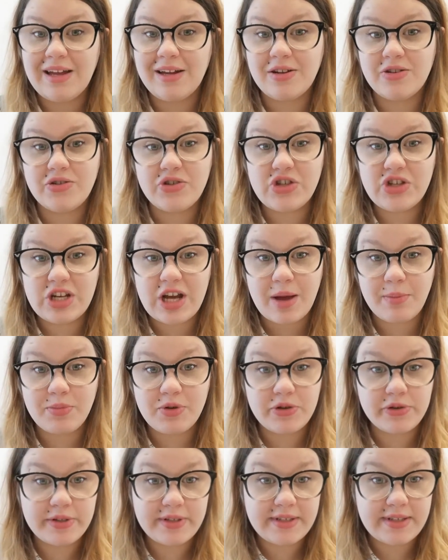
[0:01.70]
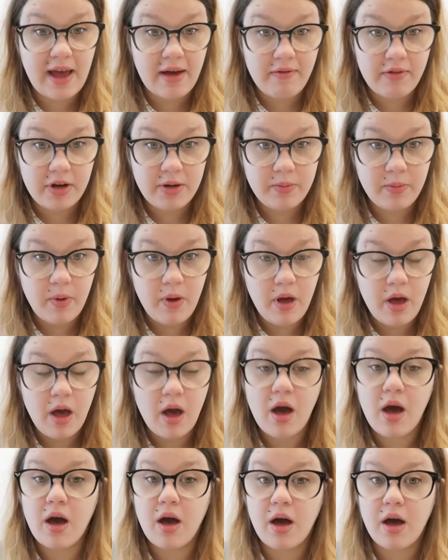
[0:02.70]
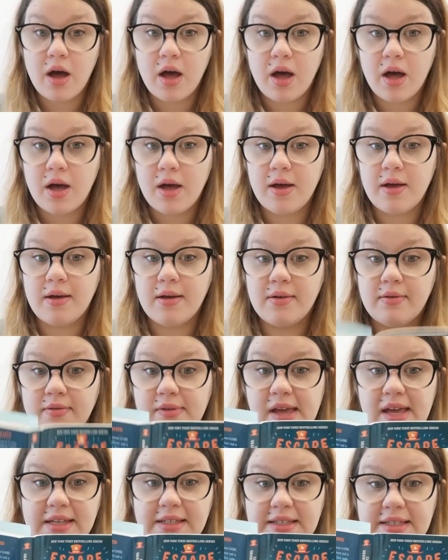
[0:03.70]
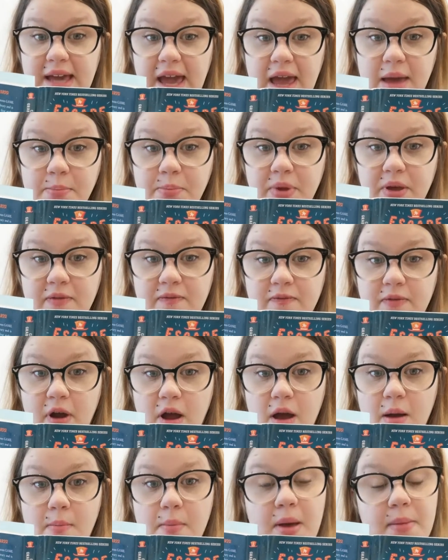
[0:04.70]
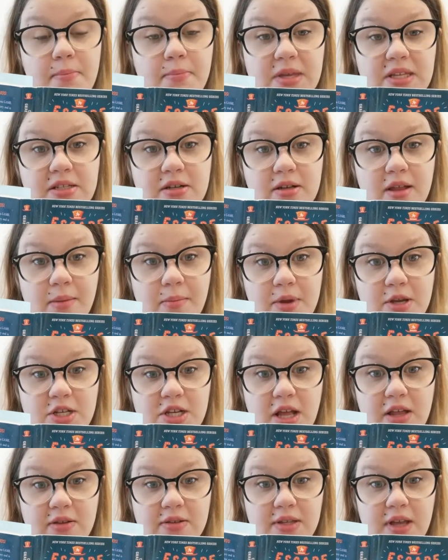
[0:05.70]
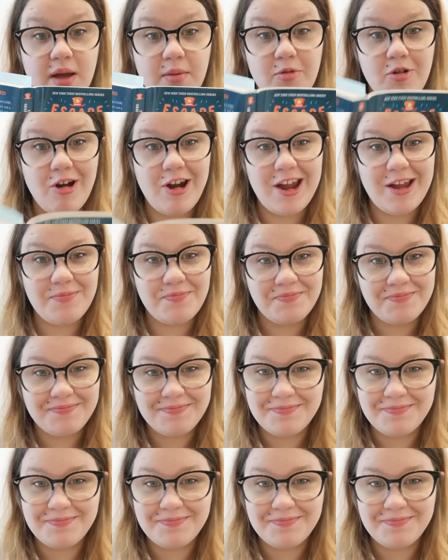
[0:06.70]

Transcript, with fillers: Here's chapter 7 of uh, Escape from Mr. Lemoncello's Library.